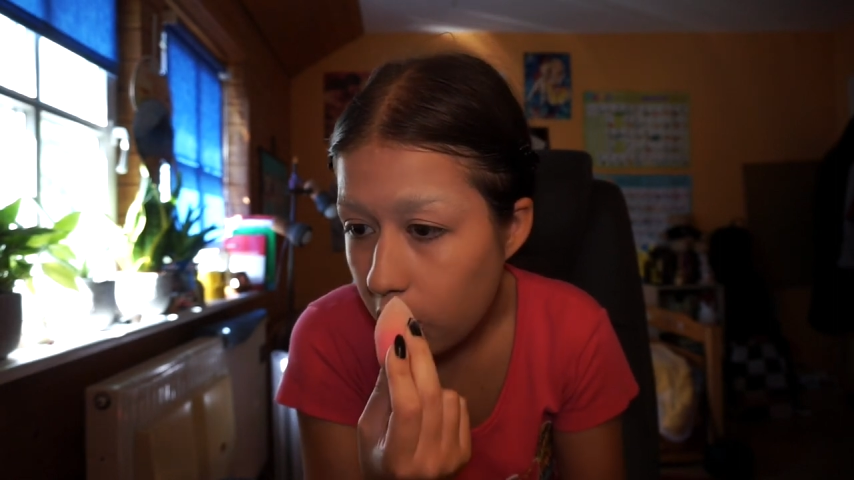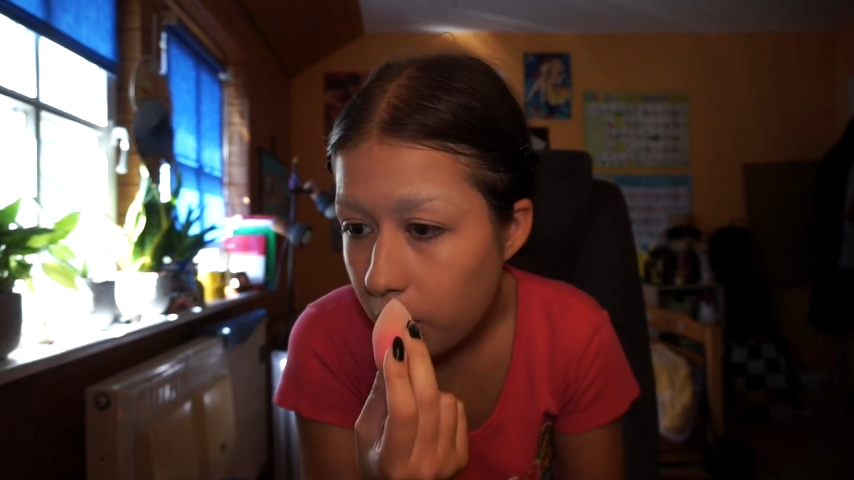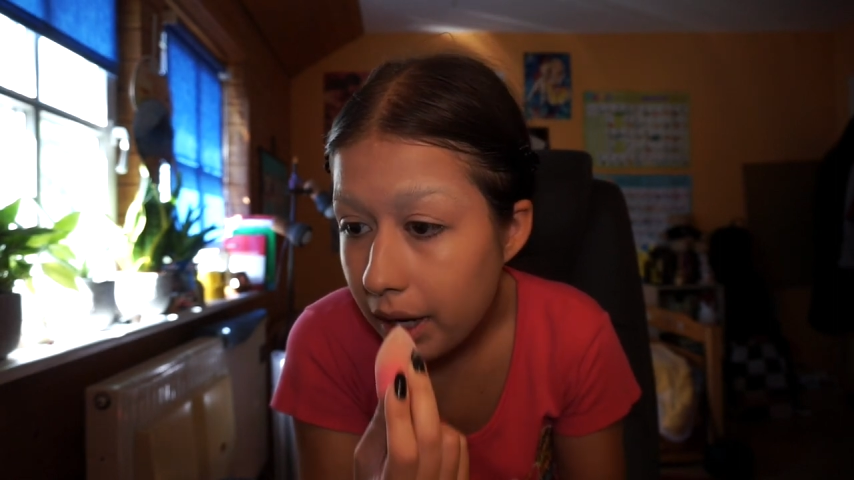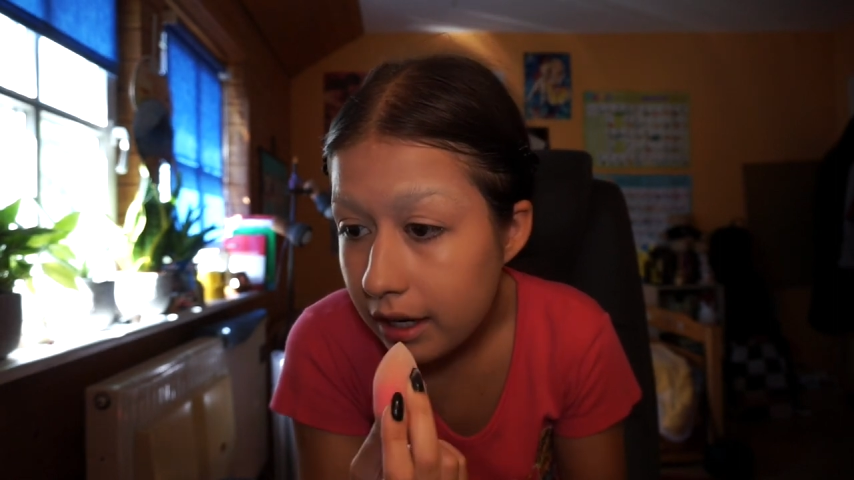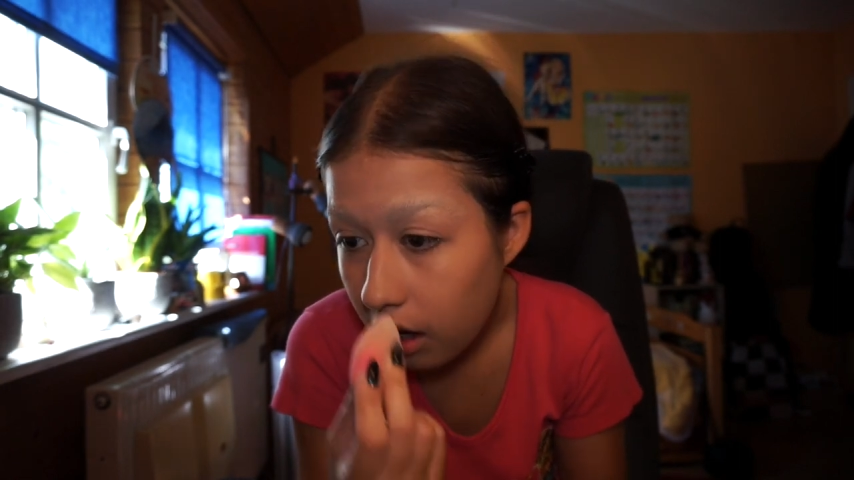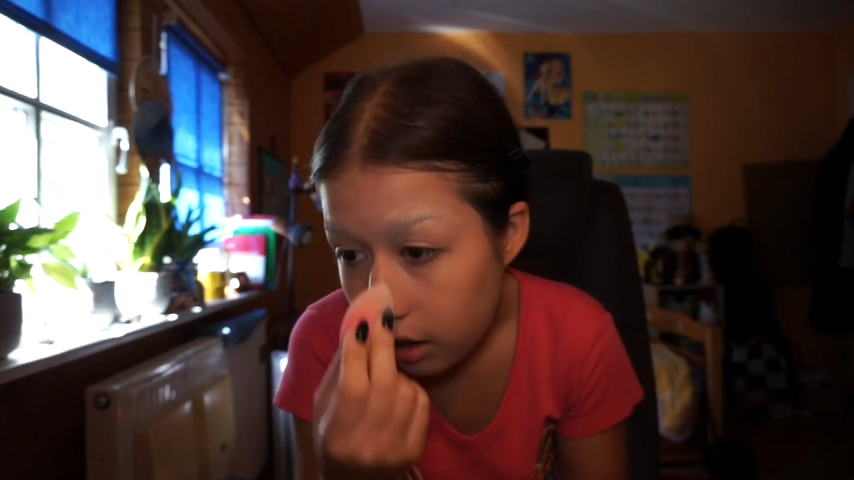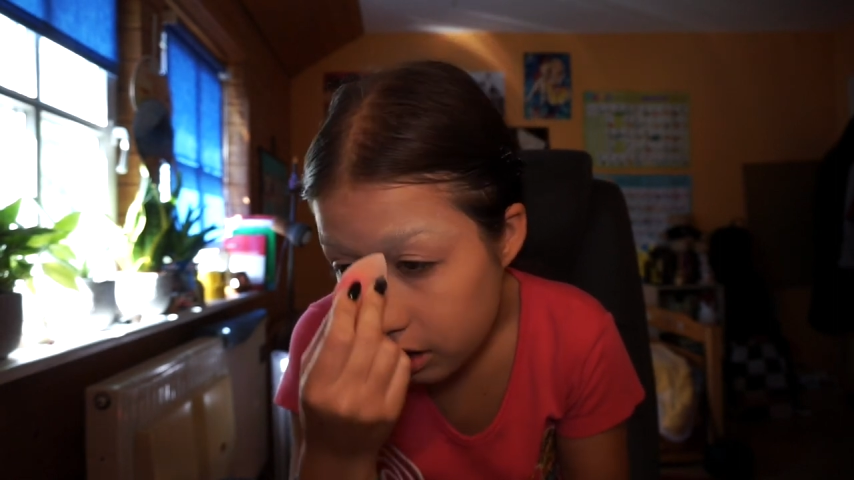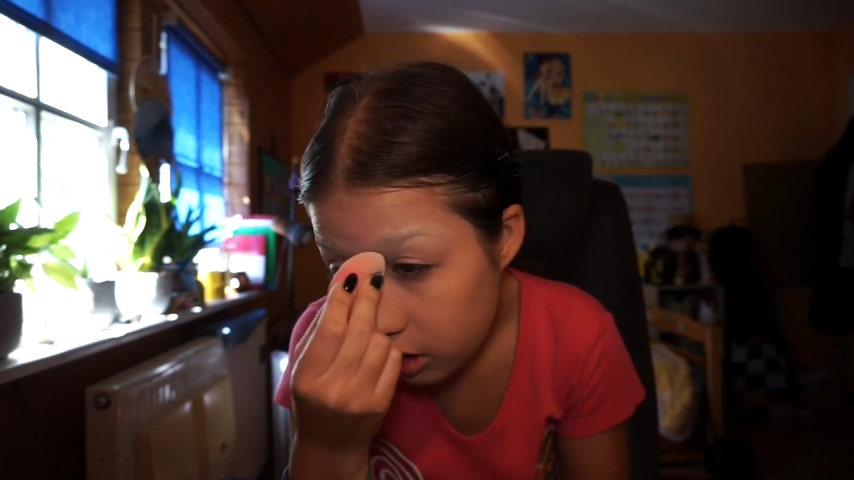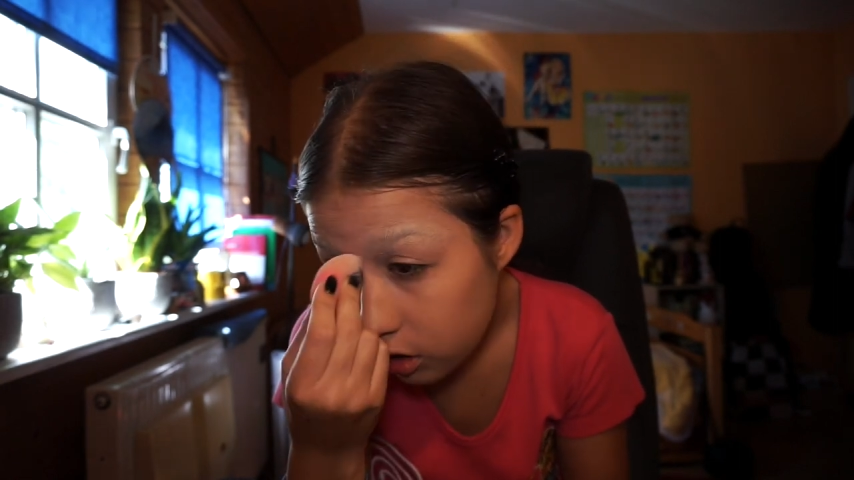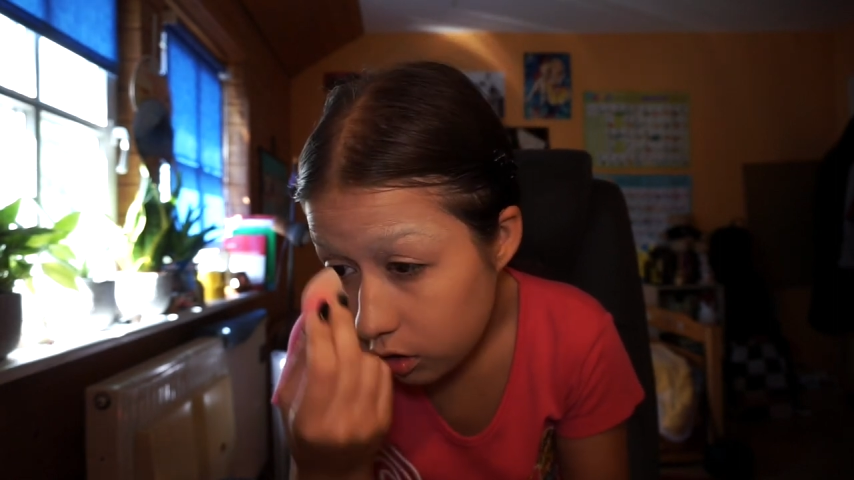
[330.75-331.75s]
oh my god,
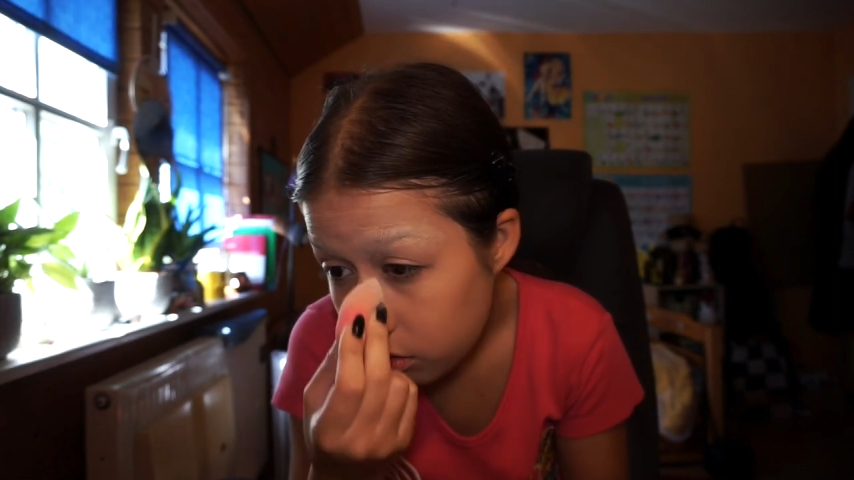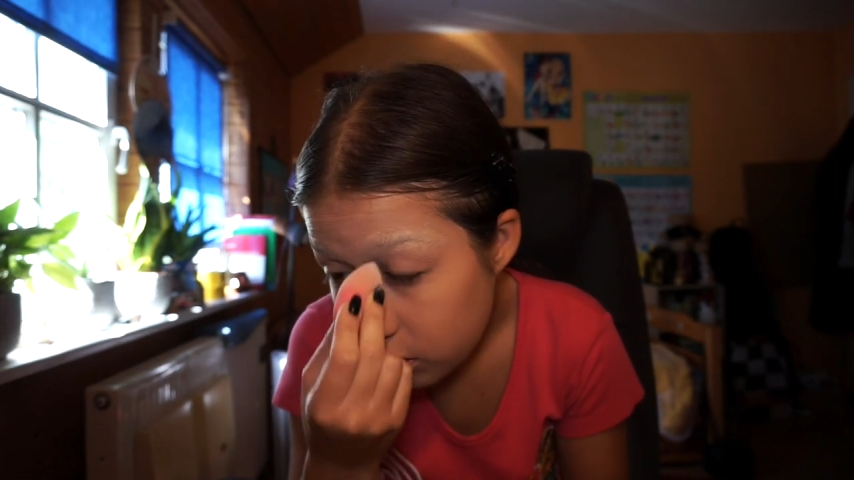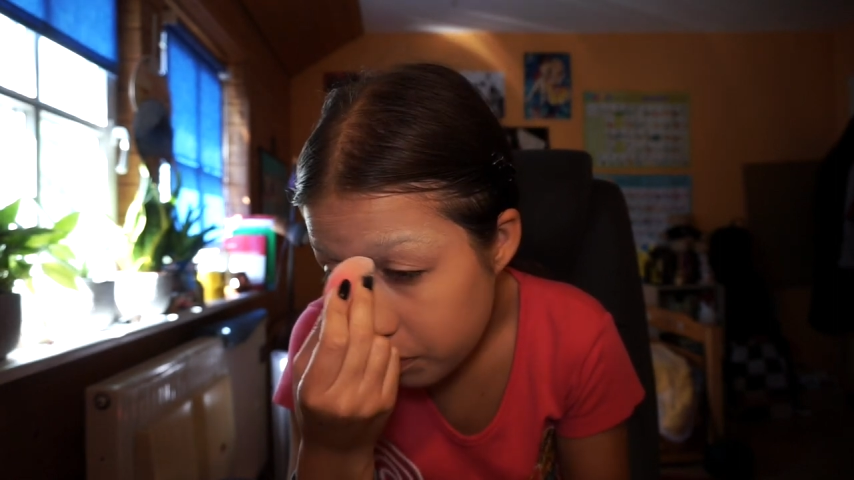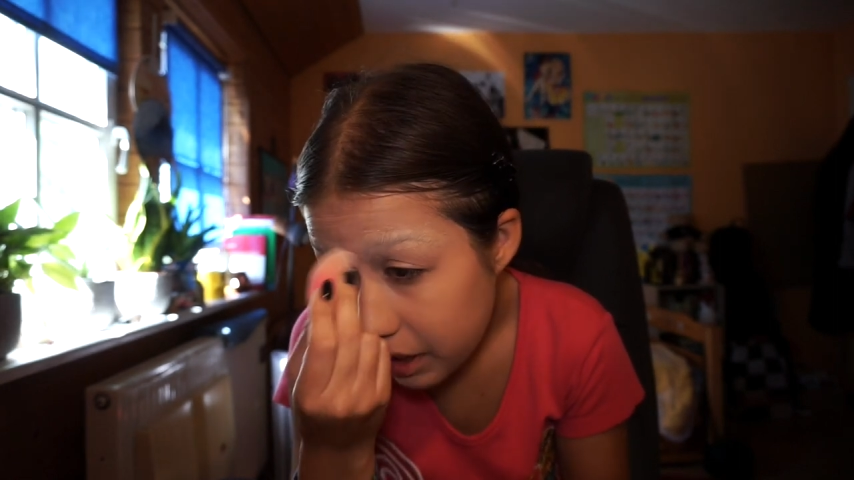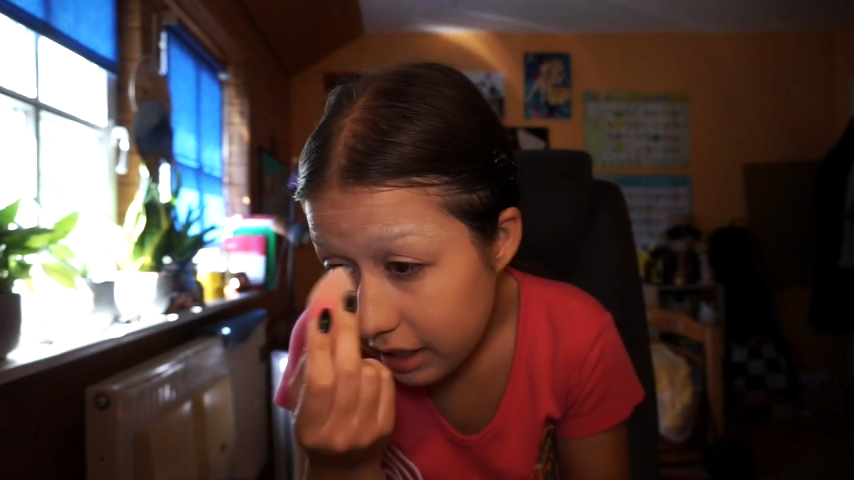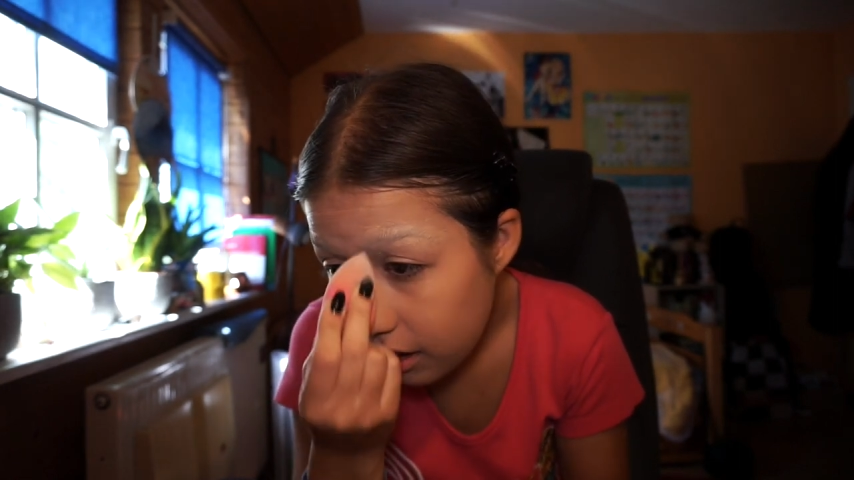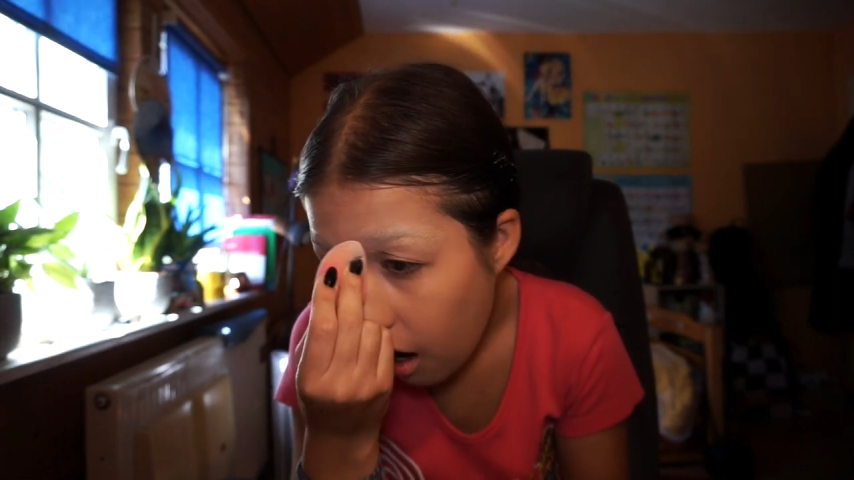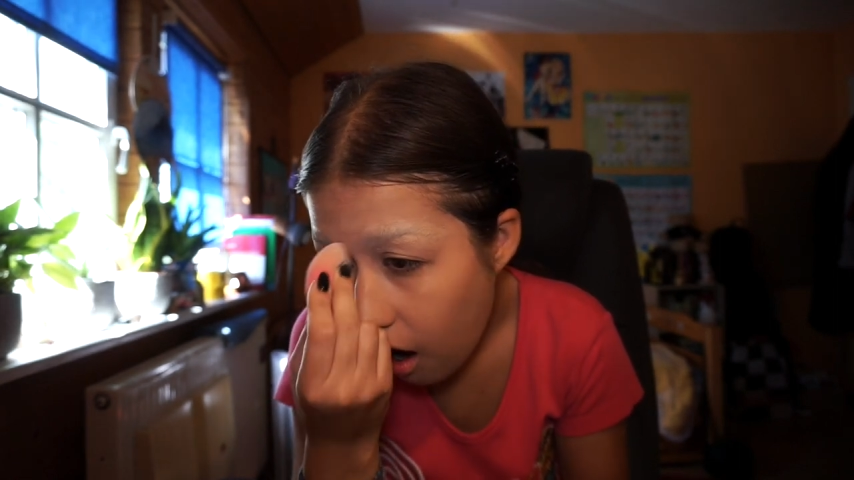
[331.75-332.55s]
the glue is peeling